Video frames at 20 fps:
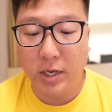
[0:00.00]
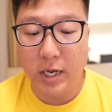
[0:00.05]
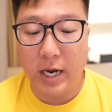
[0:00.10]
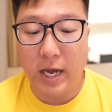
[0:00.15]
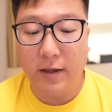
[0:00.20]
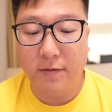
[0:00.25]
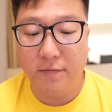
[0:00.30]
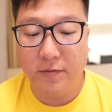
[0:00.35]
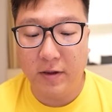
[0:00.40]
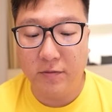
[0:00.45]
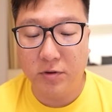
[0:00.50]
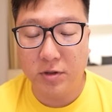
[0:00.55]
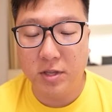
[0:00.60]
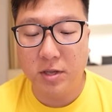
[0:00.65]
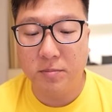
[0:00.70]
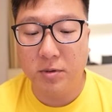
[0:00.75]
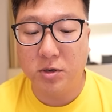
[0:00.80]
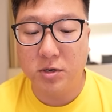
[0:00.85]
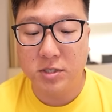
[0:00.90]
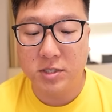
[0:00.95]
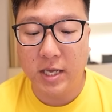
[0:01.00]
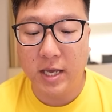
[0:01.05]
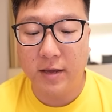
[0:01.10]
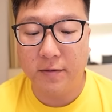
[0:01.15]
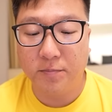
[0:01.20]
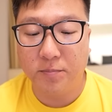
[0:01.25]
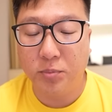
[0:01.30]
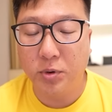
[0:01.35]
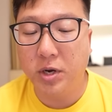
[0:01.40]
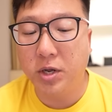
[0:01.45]
that I favorited because they
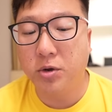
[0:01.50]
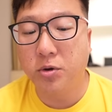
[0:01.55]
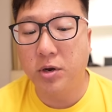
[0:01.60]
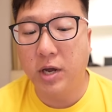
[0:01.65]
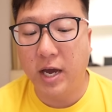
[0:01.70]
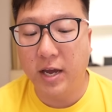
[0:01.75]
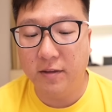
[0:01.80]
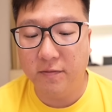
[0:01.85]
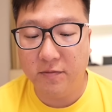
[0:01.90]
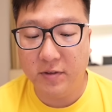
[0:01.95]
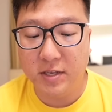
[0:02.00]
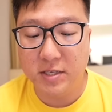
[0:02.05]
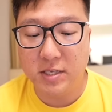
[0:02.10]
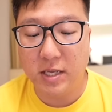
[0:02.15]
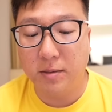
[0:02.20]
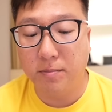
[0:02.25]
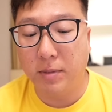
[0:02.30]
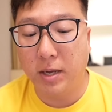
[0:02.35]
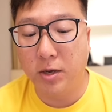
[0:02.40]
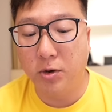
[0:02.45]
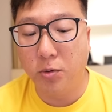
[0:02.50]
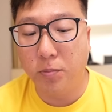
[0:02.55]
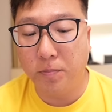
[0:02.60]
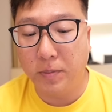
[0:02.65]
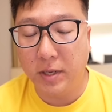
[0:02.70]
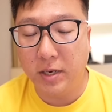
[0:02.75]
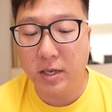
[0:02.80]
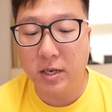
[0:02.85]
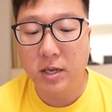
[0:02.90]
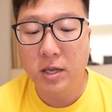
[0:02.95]
have pretty good IVs in my
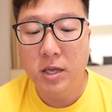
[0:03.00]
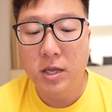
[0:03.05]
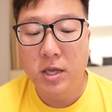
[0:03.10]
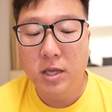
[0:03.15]
opinion.